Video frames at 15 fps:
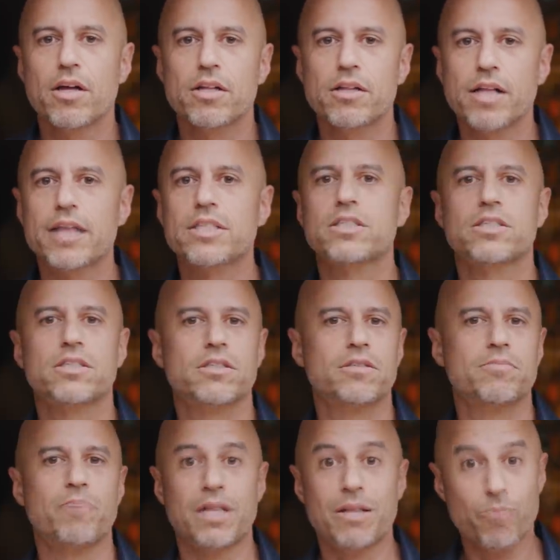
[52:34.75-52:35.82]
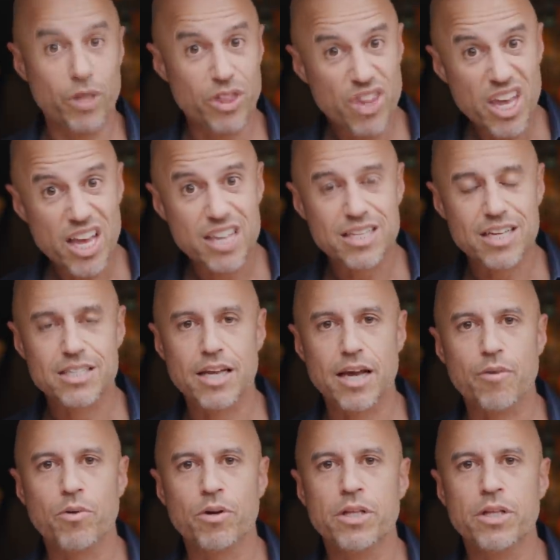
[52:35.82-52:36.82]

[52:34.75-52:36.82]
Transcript: Let's but with this it's like, well,